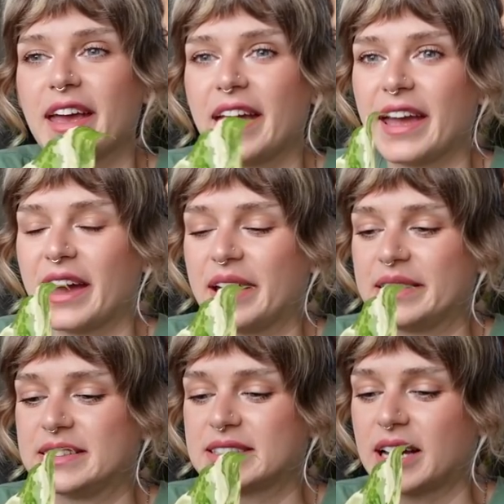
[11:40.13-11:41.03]

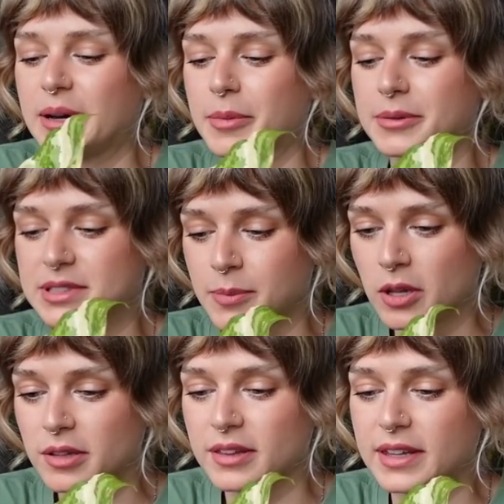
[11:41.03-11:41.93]
and um, it was
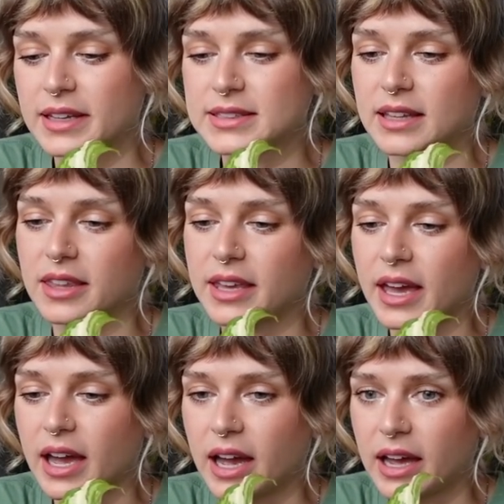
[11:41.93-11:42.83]
smaller than this. I think it
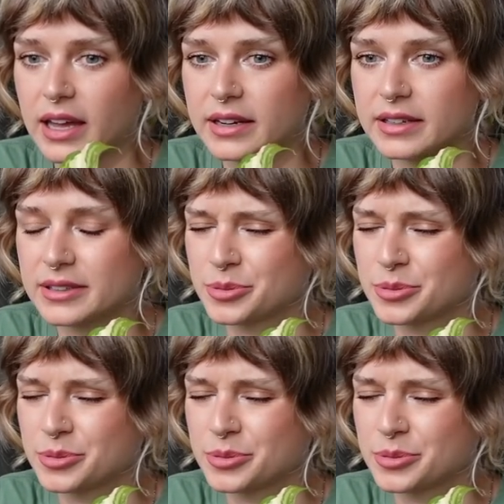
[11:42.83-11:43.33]
had